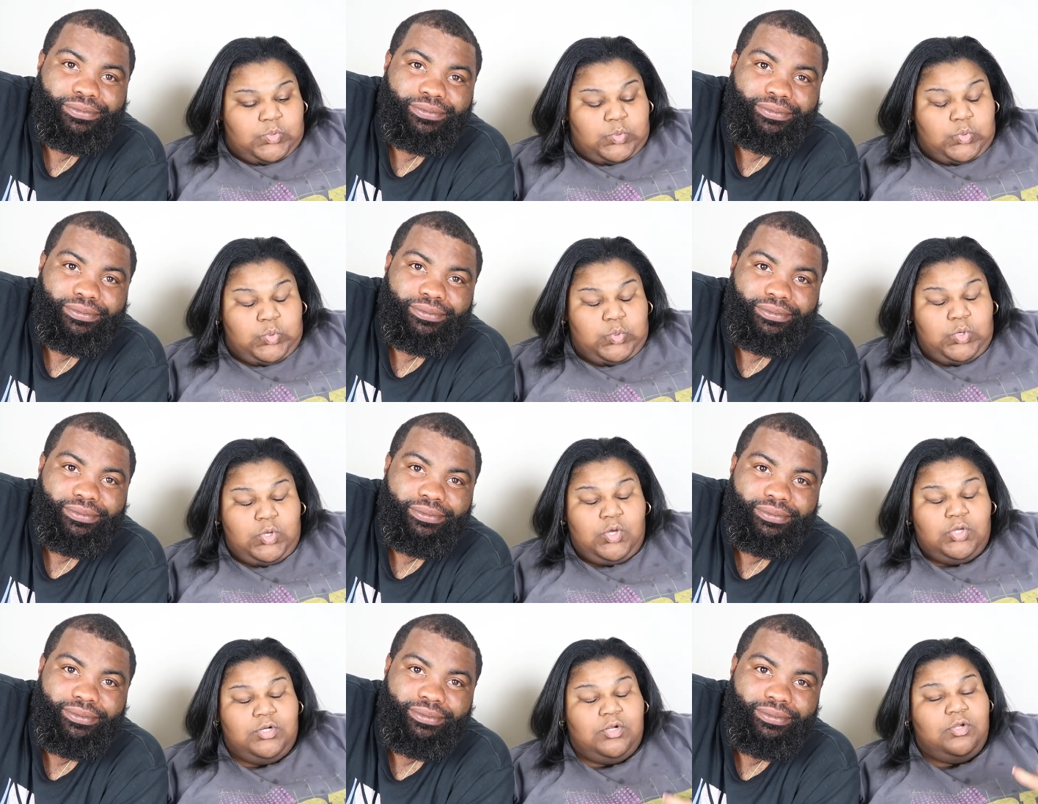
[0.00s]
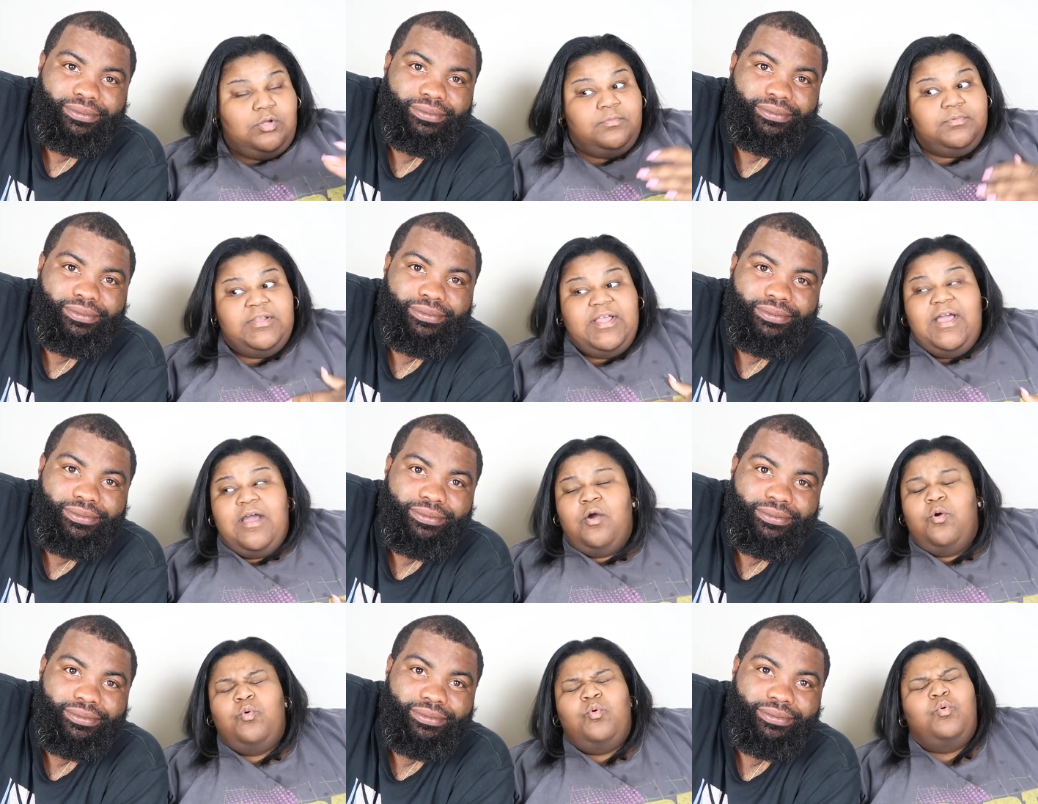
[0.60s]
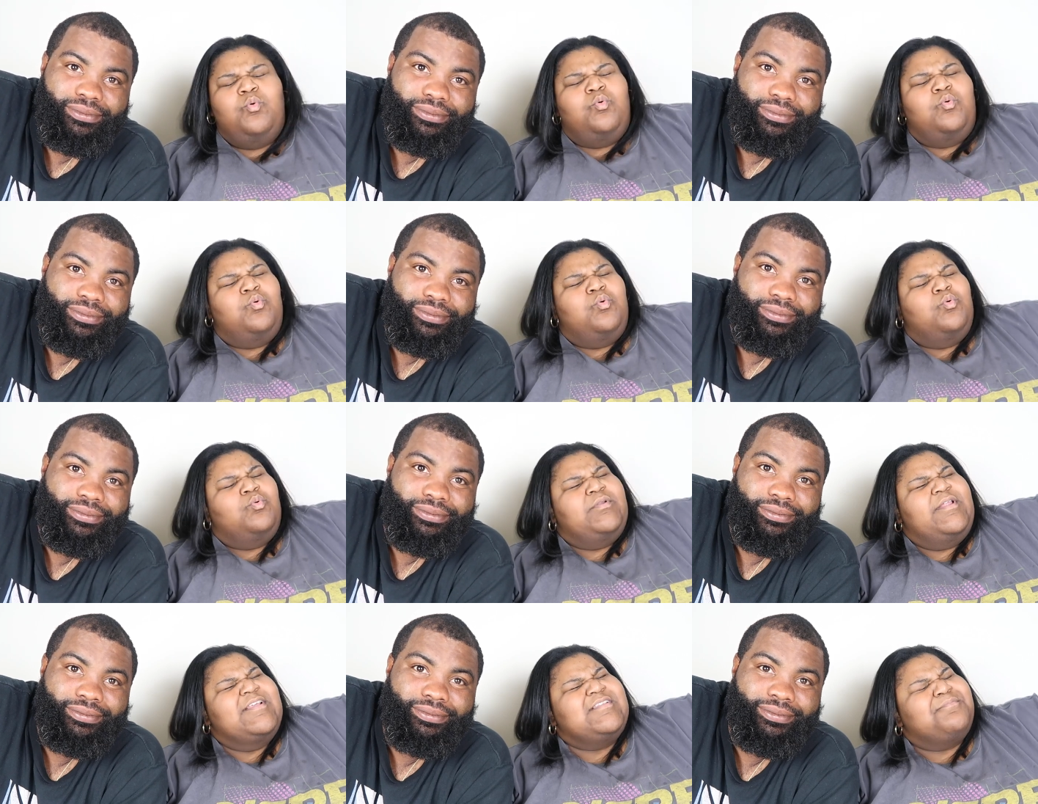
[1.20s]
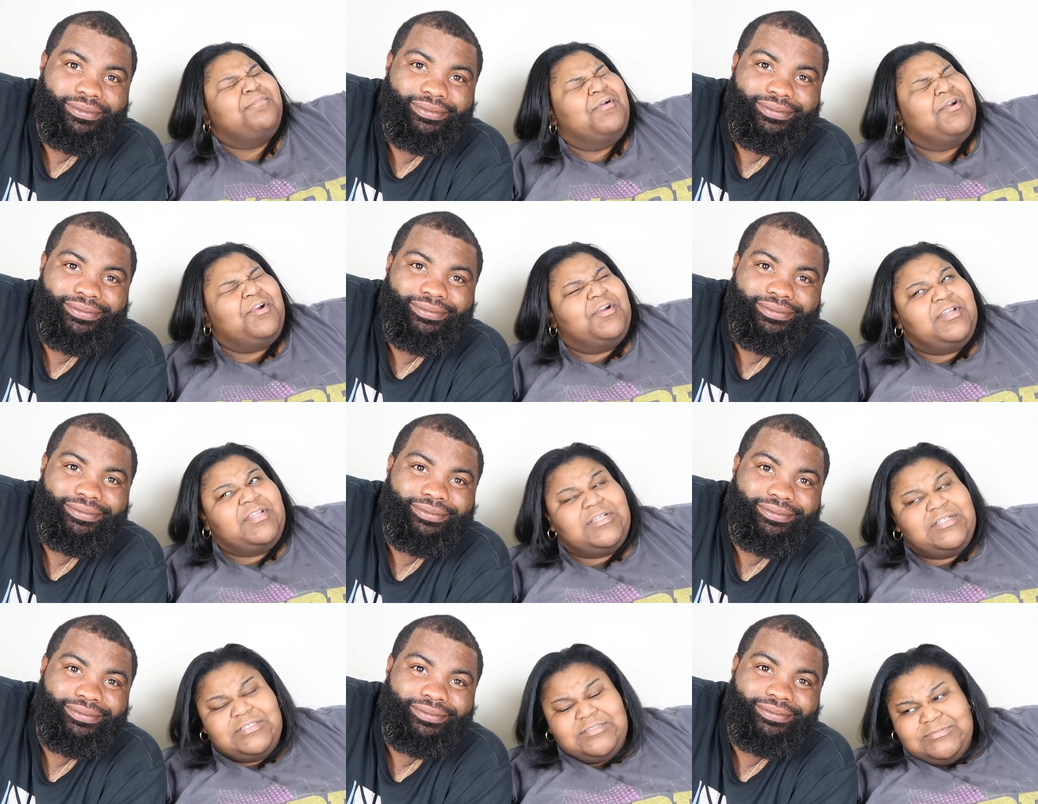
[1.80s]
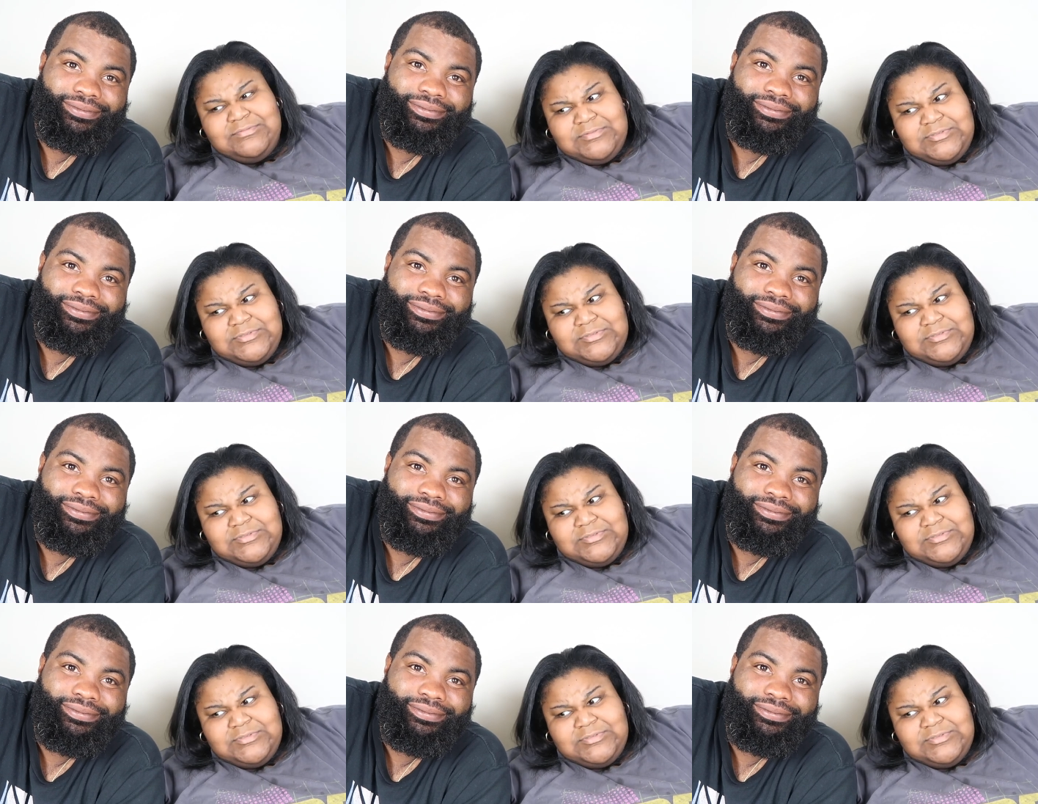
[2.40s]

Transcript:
Speaker 1: Hold on, that oh, that's burning.